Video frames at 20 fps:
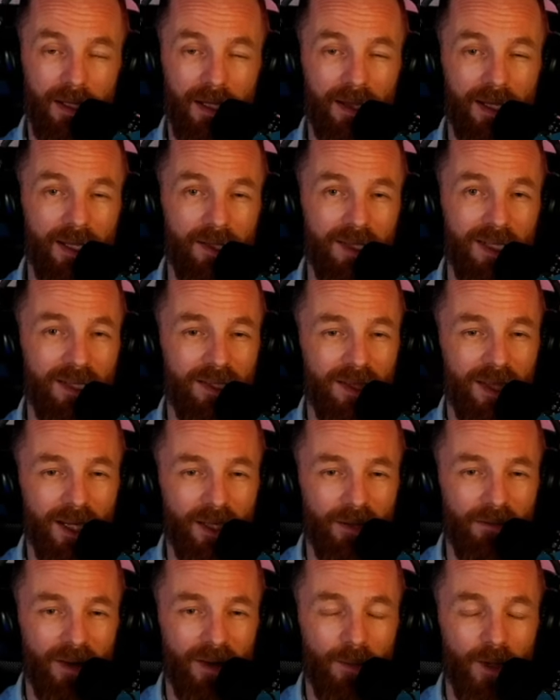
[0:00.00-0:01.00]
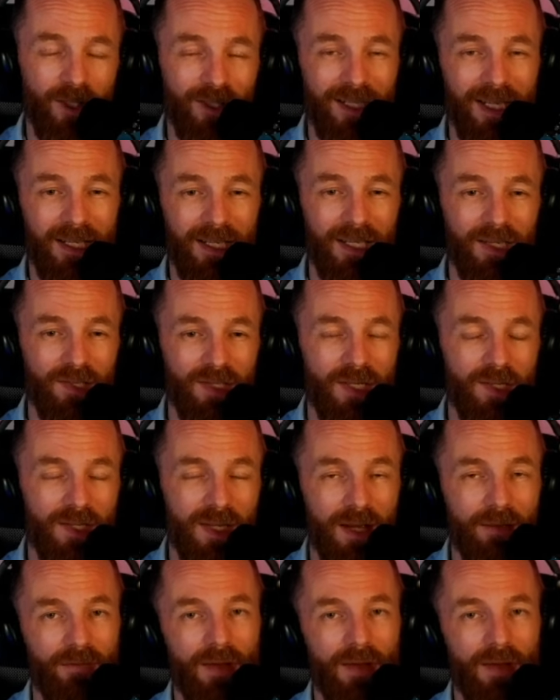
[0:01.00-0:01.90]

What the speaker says: In that sense, thank you very much. Take care, stay safe,